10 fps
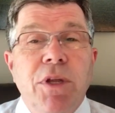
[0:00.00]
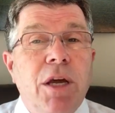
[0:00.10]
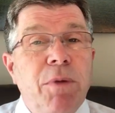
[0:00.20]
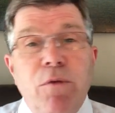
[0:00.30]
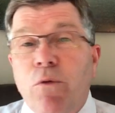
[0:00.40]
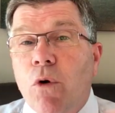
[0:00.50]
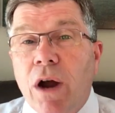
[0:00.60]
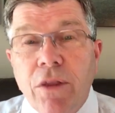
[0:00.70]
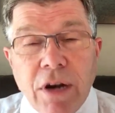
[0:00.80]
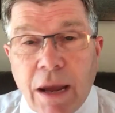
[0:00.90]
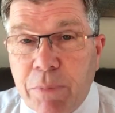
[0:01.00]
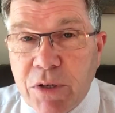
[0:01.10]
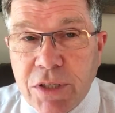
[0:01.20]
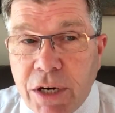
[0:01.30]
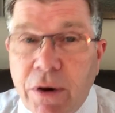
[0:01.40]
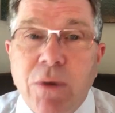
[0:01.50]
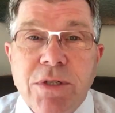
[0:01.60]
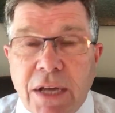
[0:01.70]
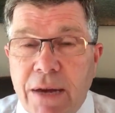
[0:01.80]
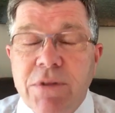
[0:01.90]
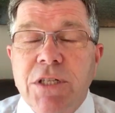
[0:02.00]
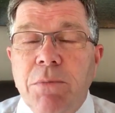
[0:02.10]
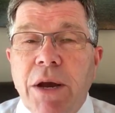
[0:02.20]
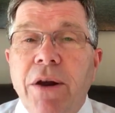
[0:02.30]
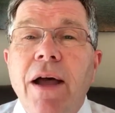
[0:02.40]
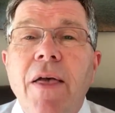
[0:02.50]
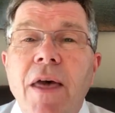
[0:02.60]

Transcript: it could be 4 other lepers that are outside of Samaria,